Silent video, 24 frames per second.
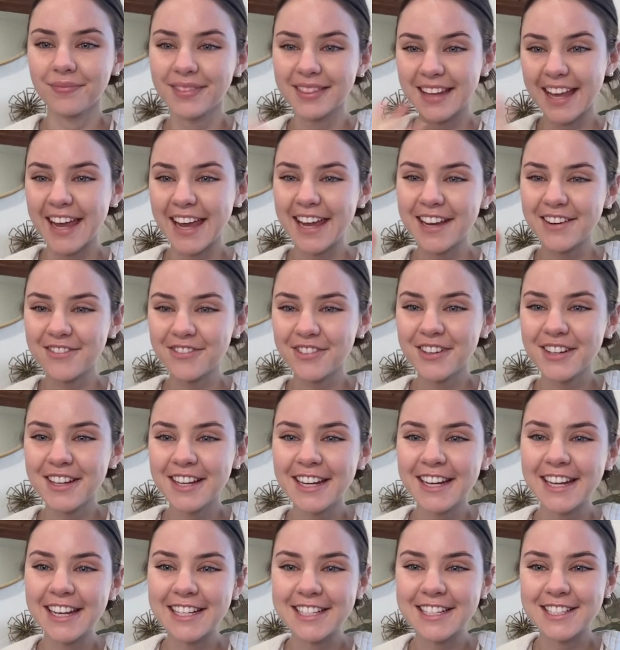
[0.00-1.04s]
Hey
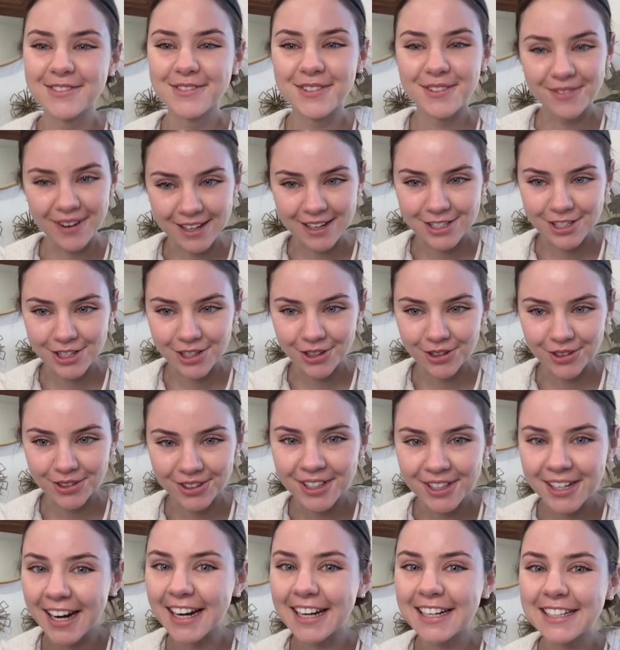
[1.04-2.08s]
everyone, it is me, Fashion
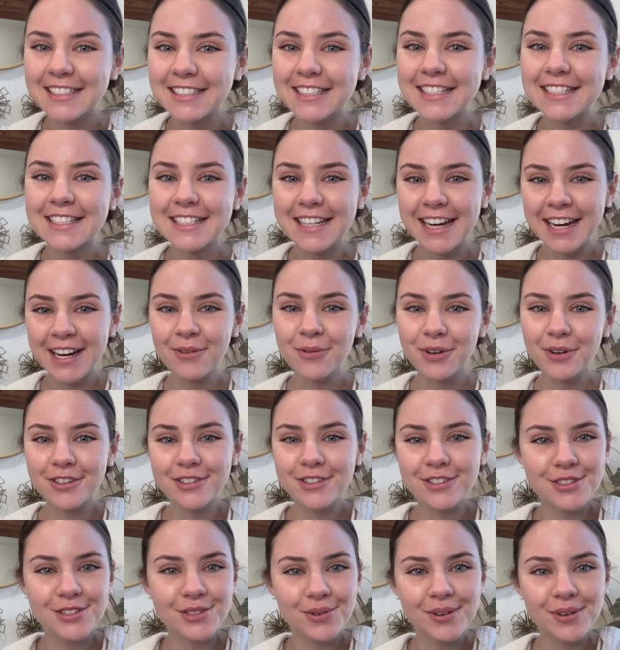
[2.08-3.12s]
Coder, and today we're
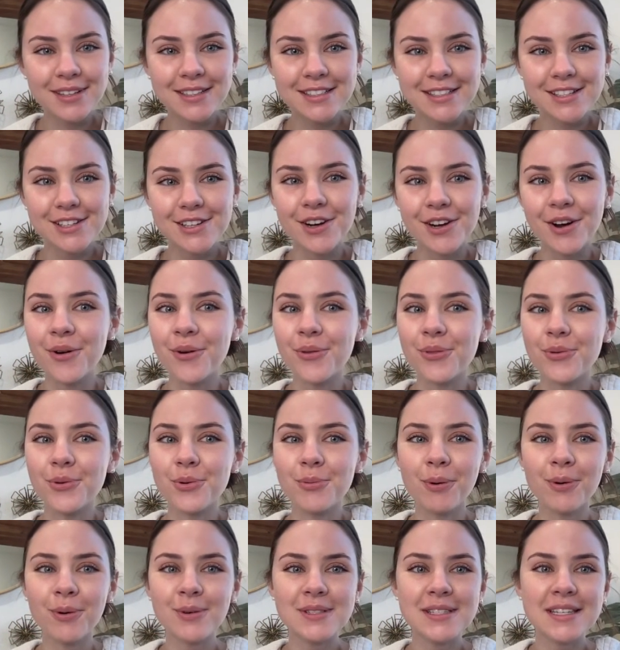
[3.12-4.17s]
just going to go through
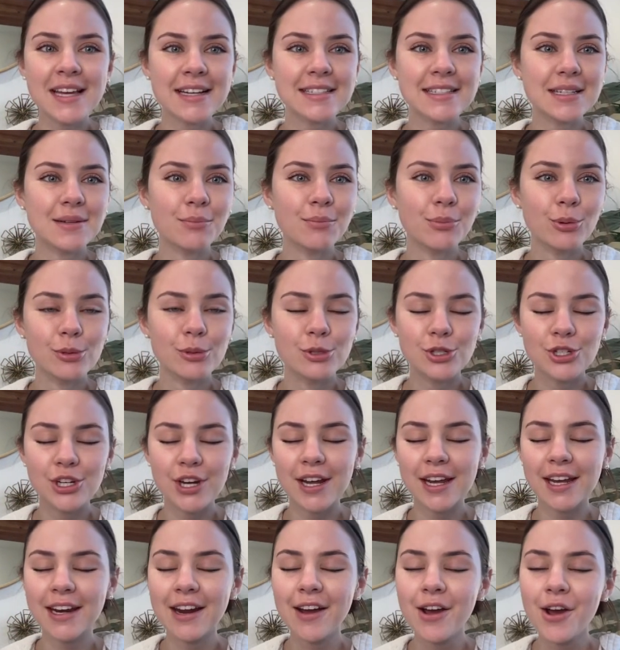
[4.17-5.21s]
Pulsex and
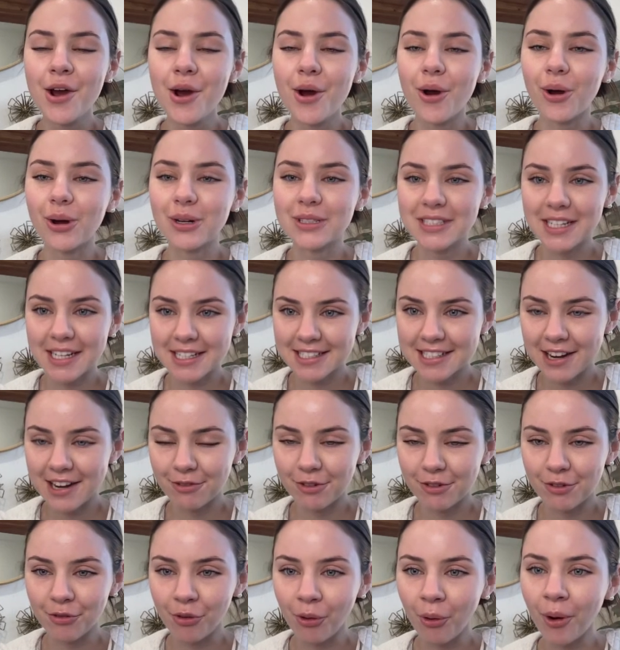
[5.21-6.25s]
Pulsechain on Testnet
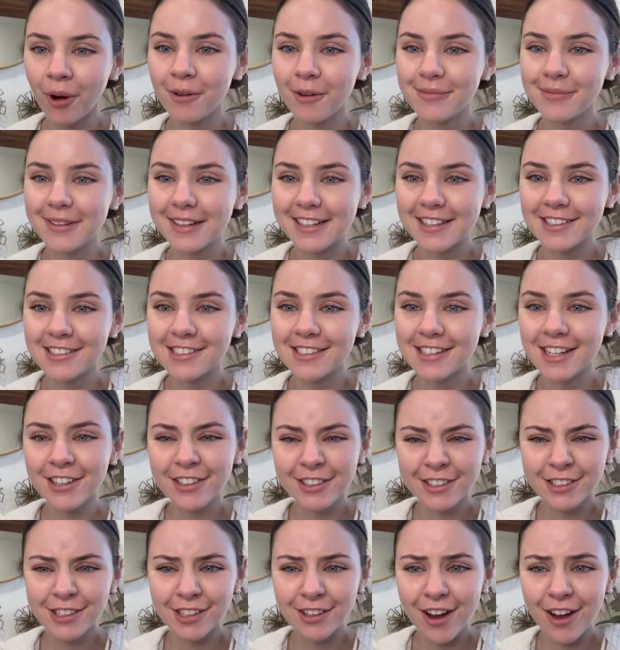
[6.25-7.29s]
V4 because there
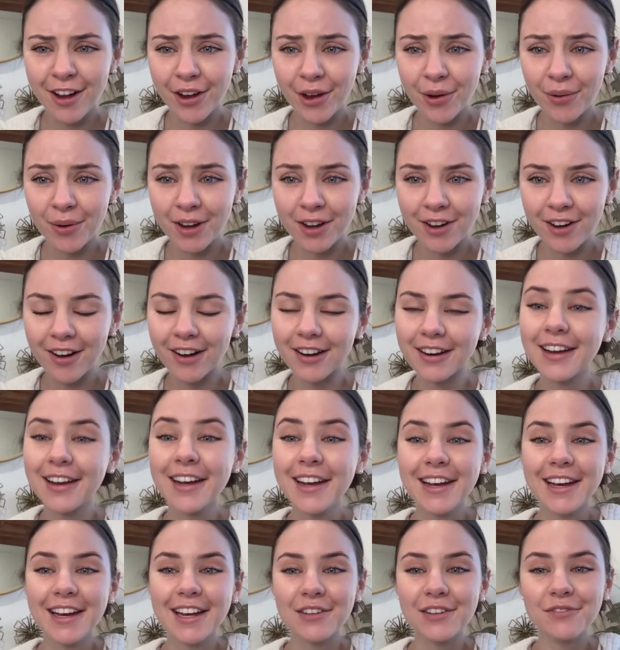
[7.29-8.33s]
is a lot going on.
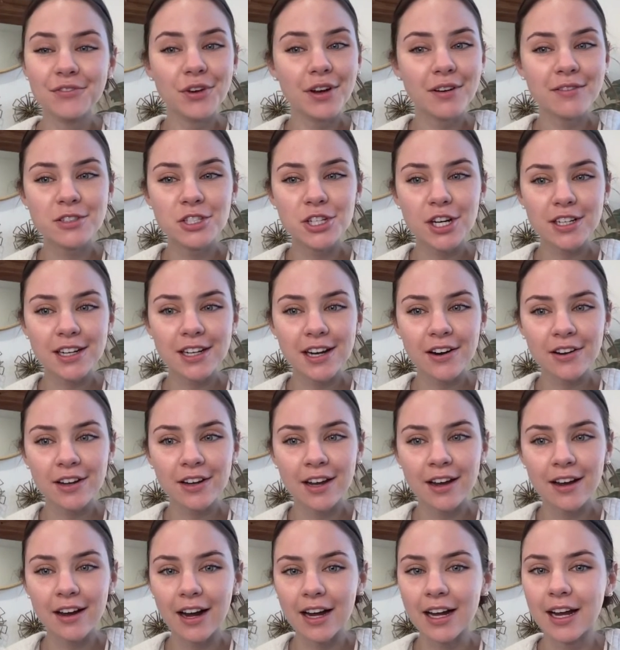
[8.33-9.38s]
And if you haven't checked it out
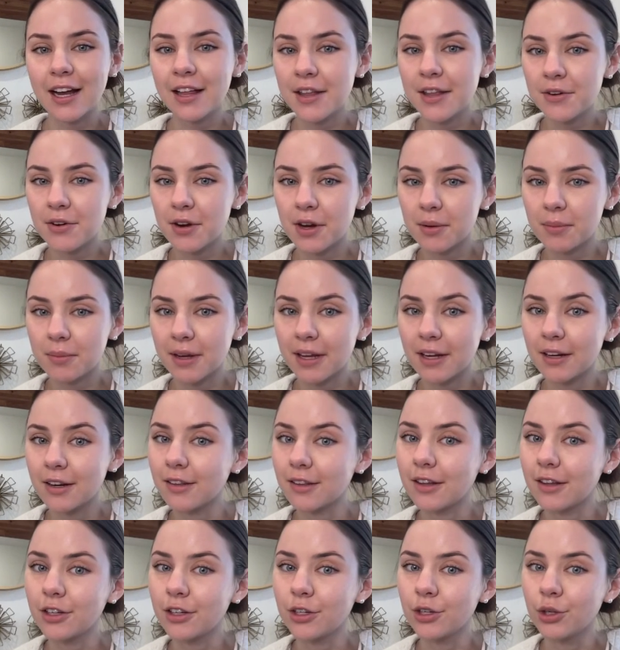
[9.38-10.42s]
yet, I highly recommend
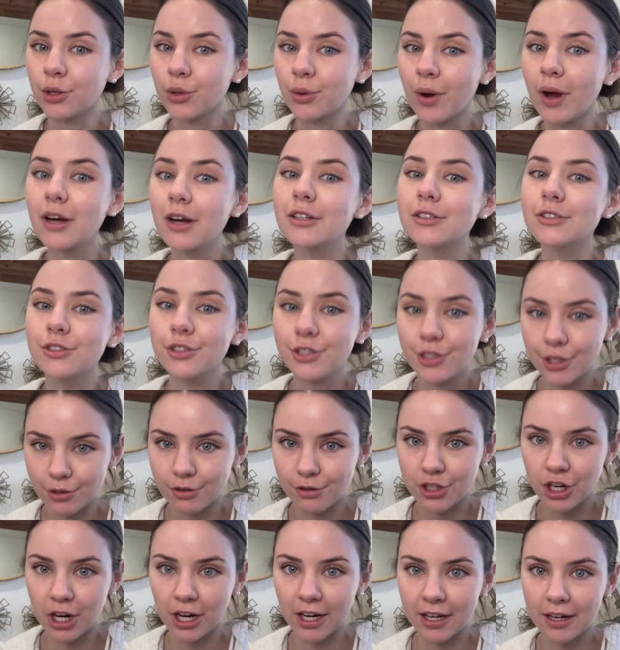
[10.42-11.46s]
that you do
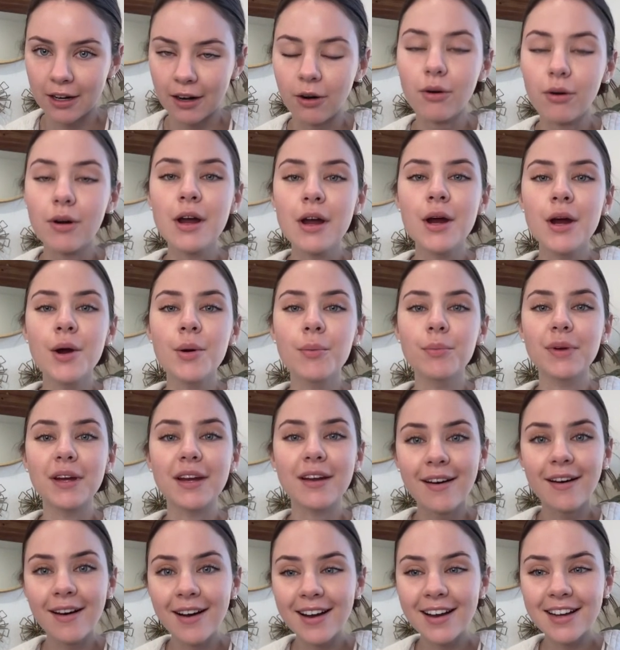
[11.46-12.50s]
check it out
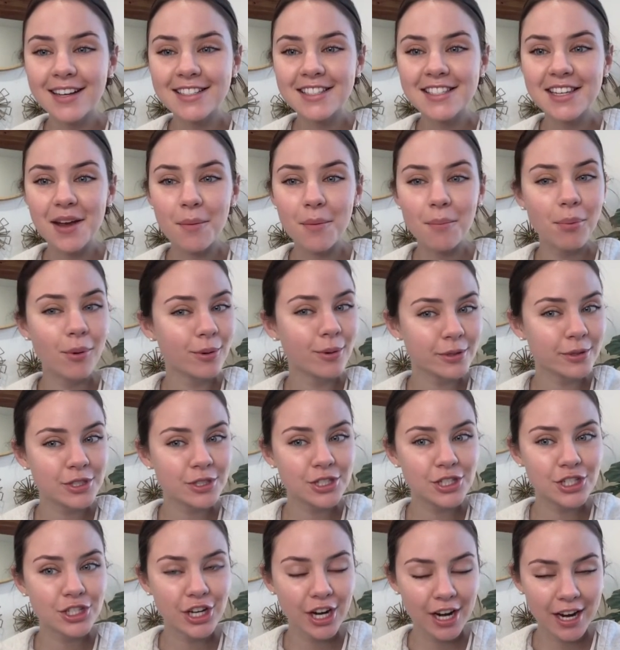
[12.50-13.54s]
because
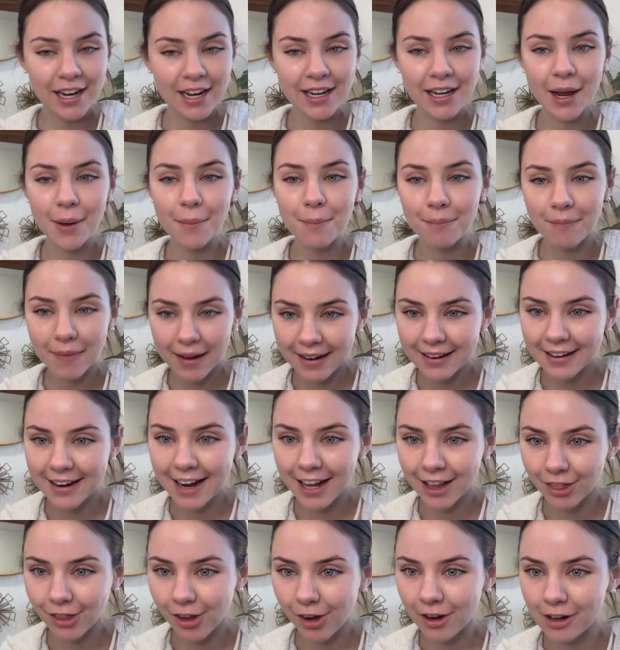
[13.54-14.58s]
Pulsechain
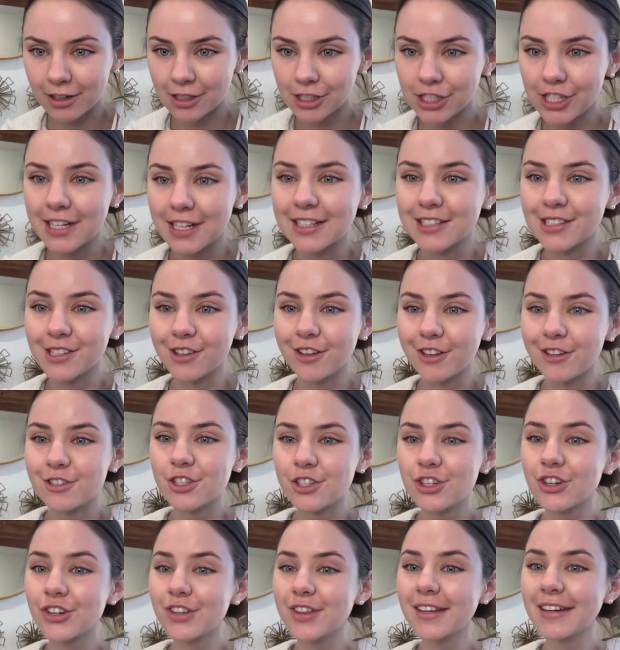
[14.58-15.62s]
mainnet launch is
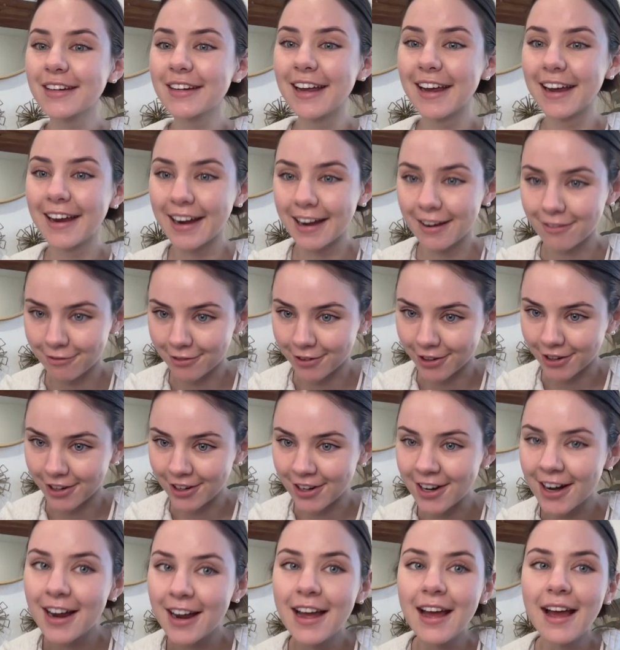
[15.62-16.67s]
closer than
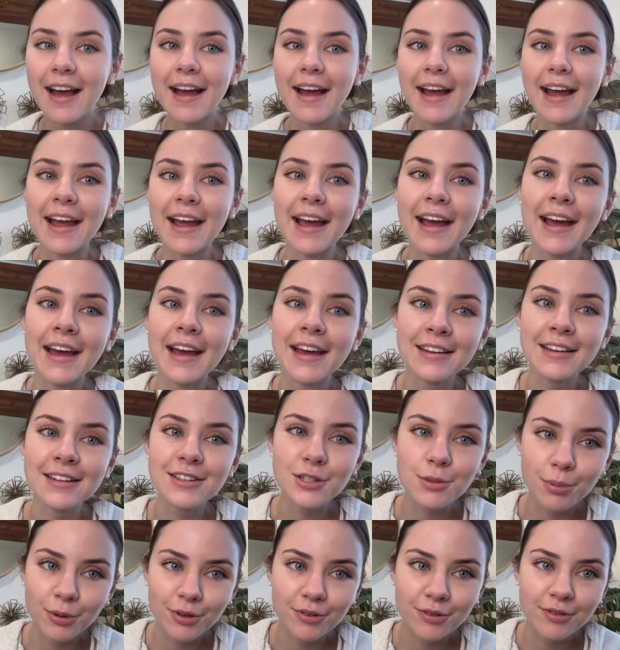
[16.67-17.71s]
ever. And
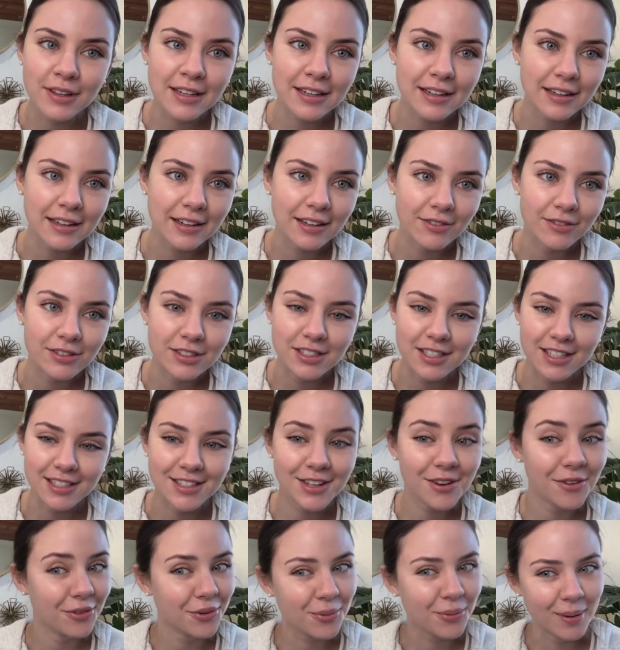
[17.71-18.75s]
to prove it even says
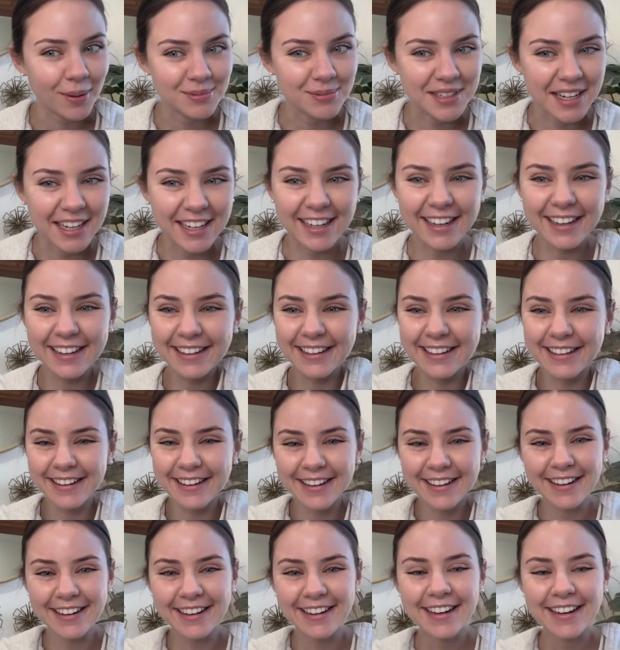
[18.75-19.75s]
it on the website.